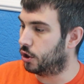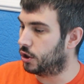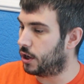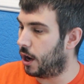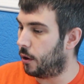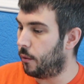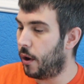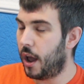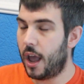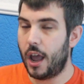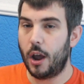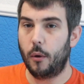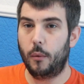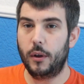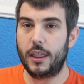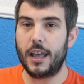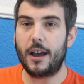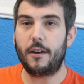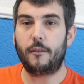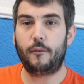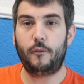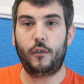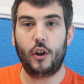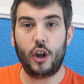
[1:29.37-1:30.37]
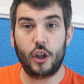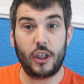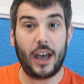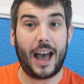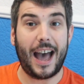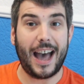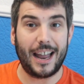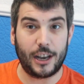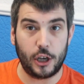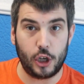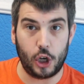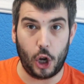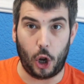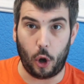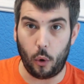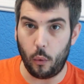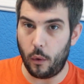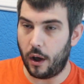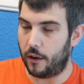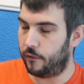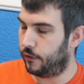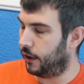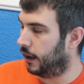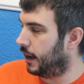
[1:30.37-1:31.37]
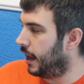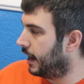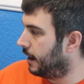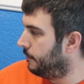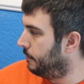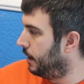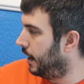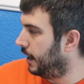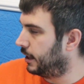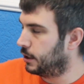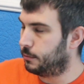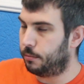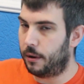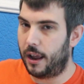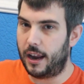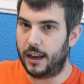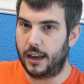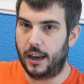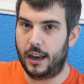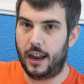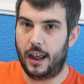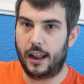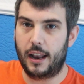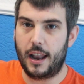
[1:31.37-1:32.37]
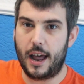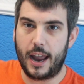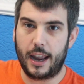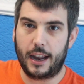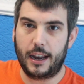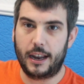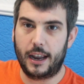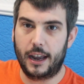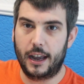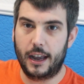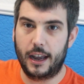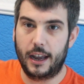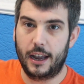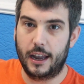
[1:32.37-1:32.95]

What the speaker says: So without further ado, I feel like I've been explaining it like